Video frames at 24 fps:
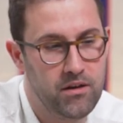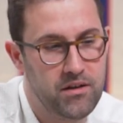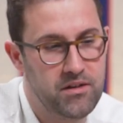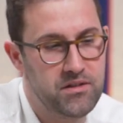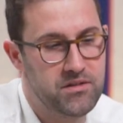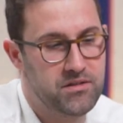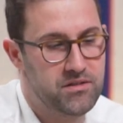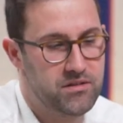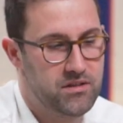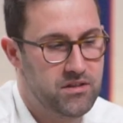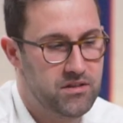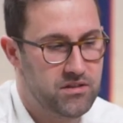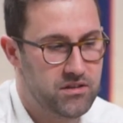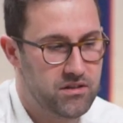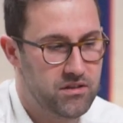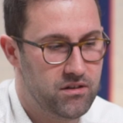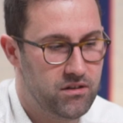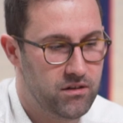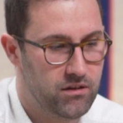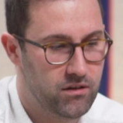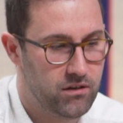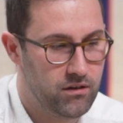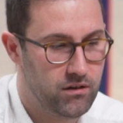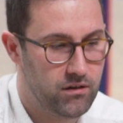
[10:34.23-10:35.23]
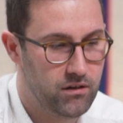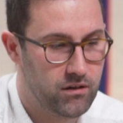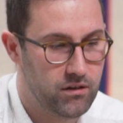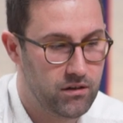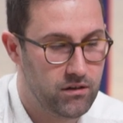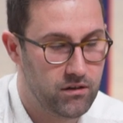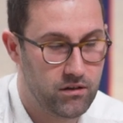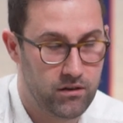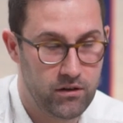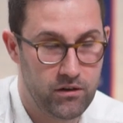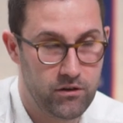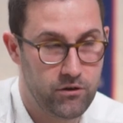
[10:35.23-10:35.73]

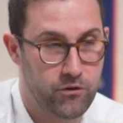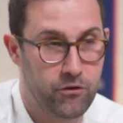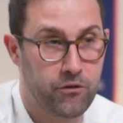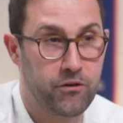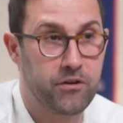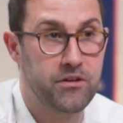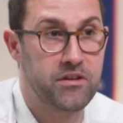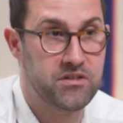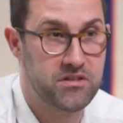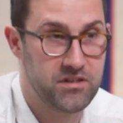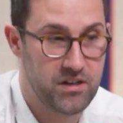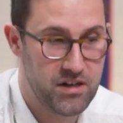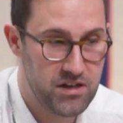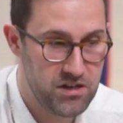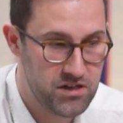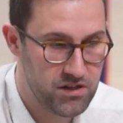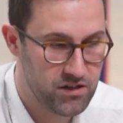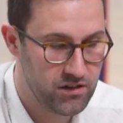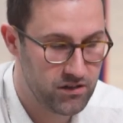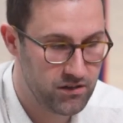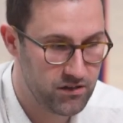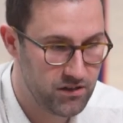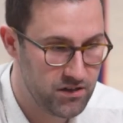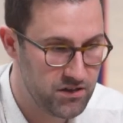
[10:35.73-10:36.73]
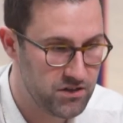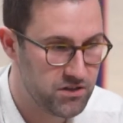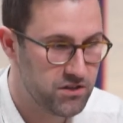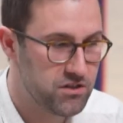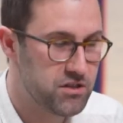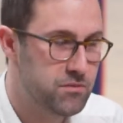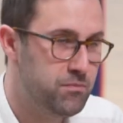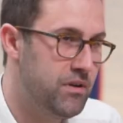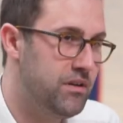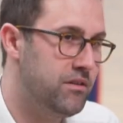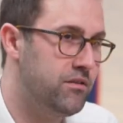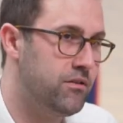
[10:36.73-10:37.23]
in the organization is
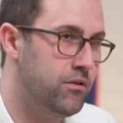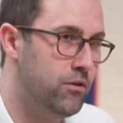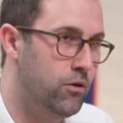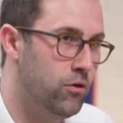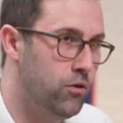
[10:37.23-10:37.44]
spent